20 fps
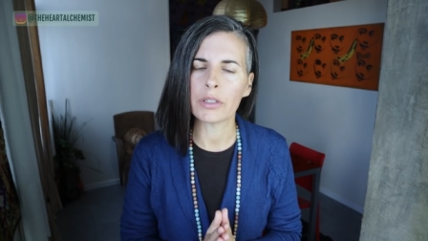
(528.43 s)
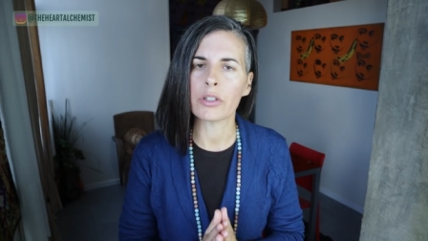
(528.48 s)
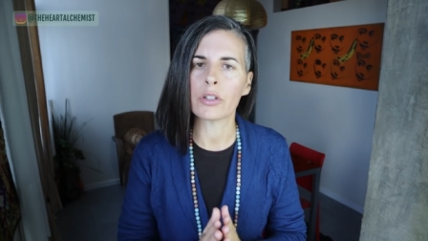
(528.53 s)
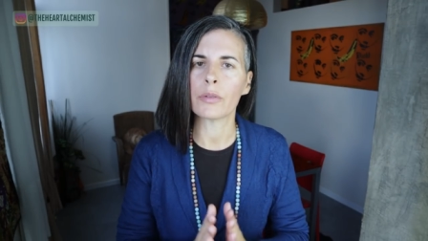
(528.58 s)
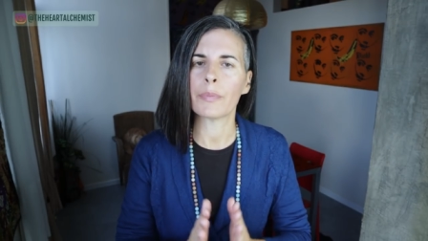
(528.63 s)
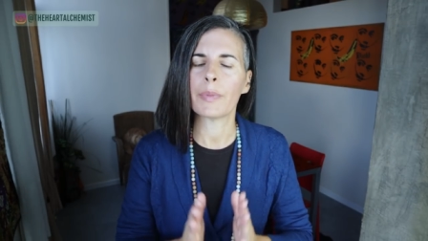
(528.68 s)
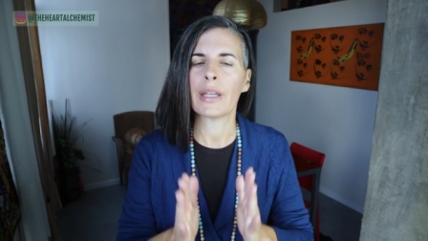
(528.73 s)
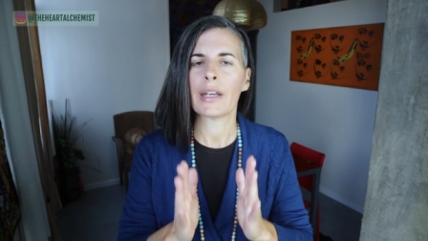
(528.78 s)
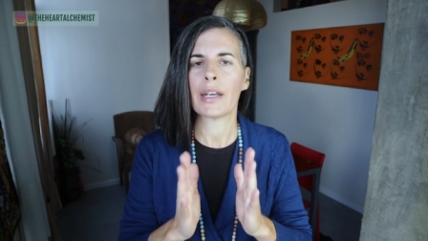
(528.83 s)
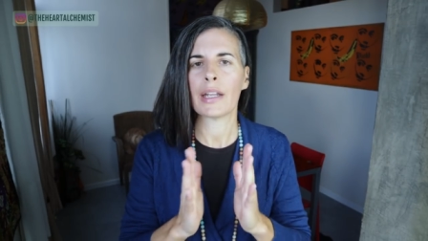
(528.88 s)
a
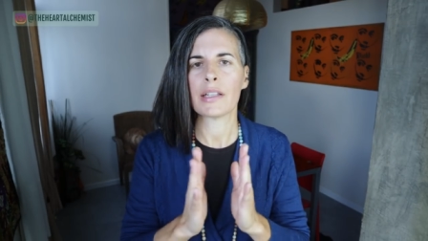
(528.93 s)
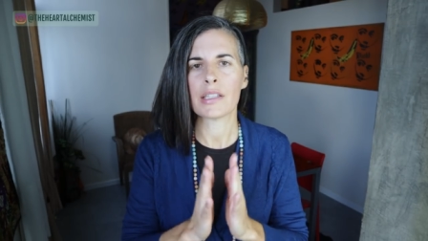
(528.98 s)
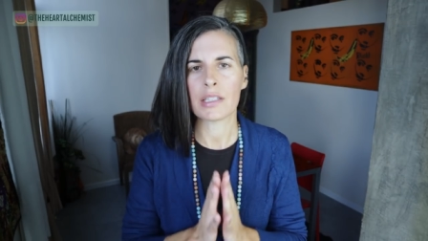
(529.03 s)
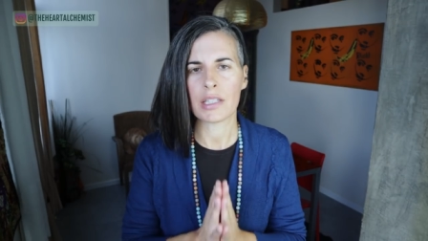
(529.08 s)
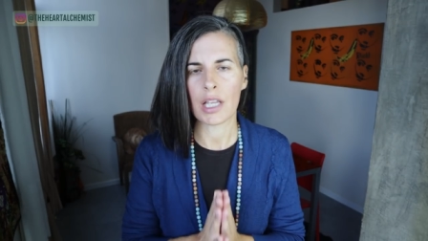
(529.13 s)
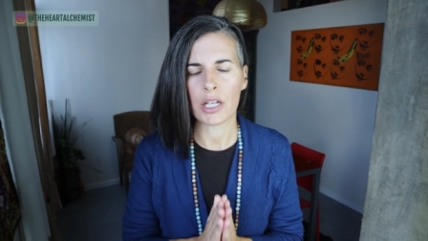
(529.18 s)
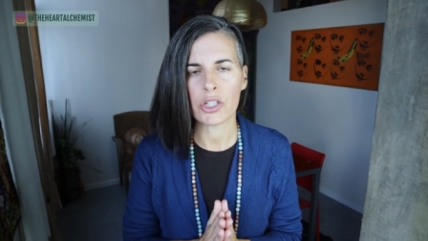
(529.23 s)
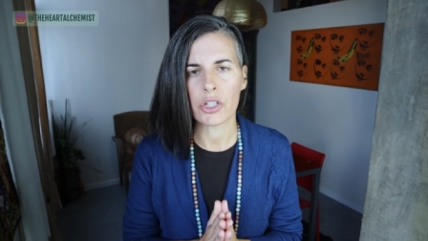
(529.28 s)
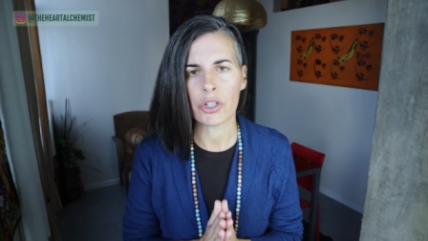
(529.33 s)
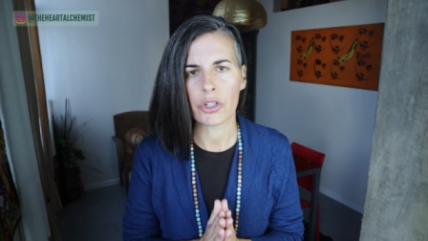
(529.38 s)
little bit and
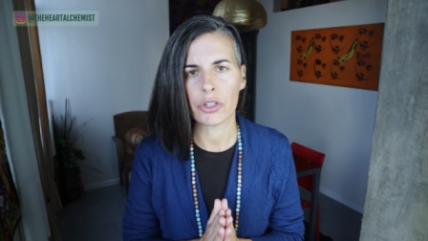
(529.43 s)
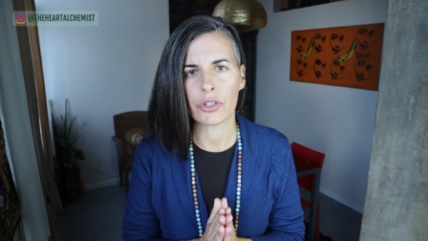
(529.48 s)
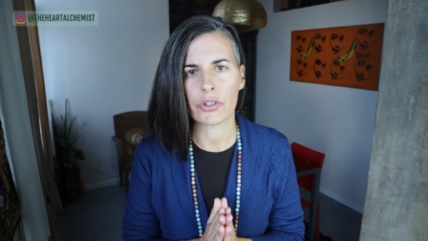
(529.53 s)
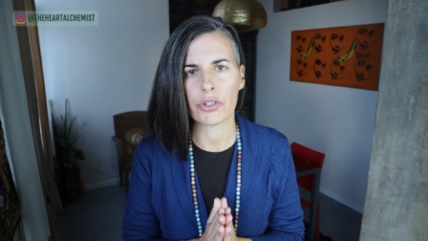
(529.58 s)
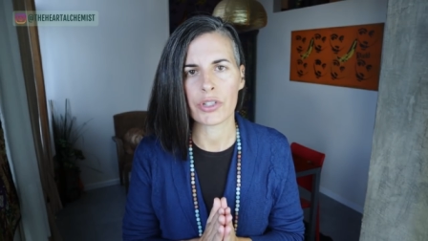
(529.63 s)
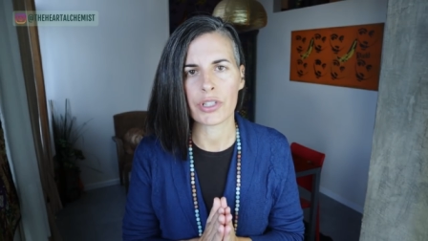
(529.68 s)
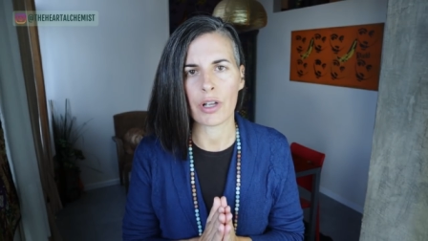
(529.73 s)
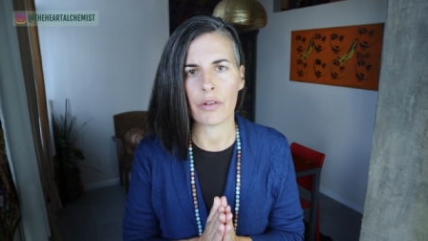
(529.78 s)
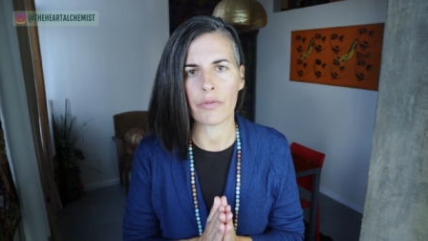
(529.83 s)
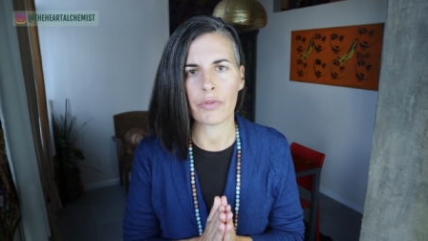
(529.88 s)
center
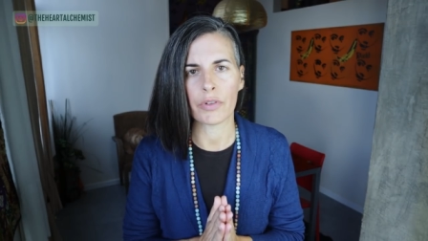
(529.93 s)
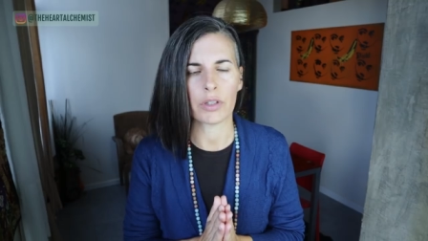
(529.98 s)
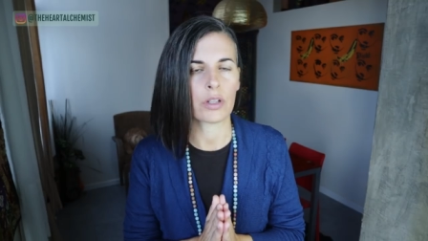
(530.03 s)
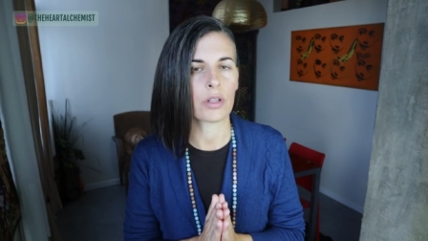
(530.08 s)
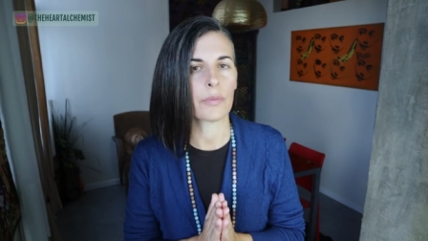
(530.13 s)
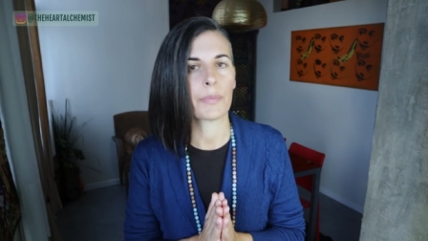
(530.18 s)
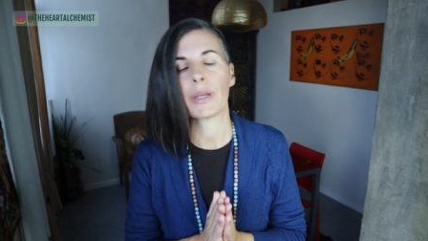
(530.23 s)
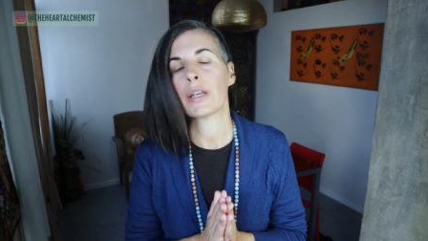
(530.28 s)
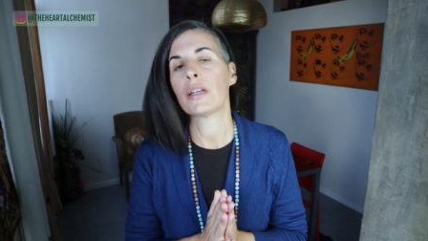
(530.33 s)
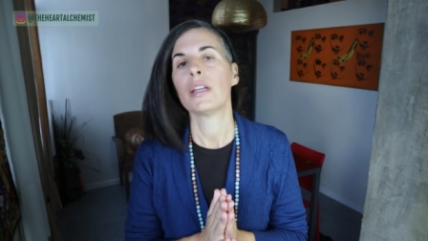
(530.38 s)
yourself a
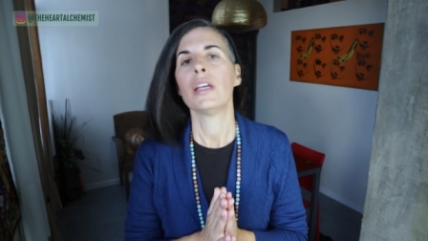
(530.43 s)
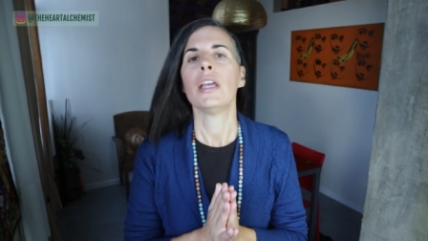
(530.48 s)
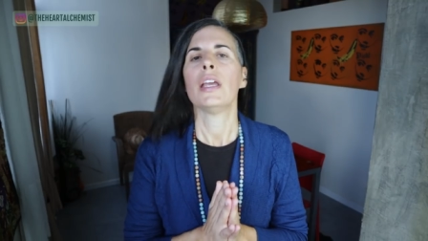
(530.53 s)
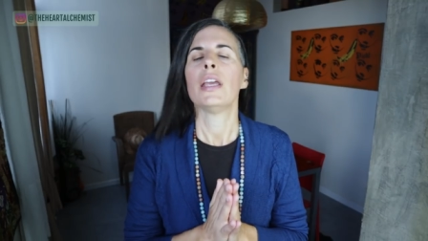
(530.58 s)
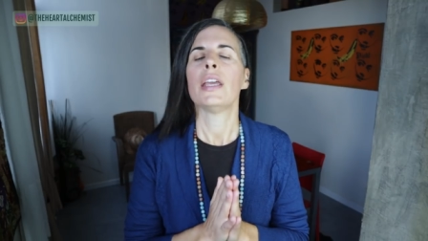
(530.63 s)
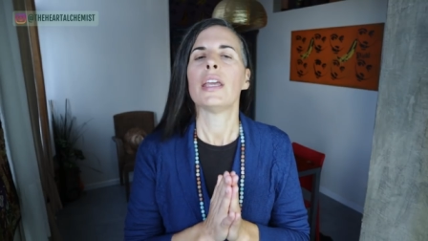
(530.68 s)
little bit.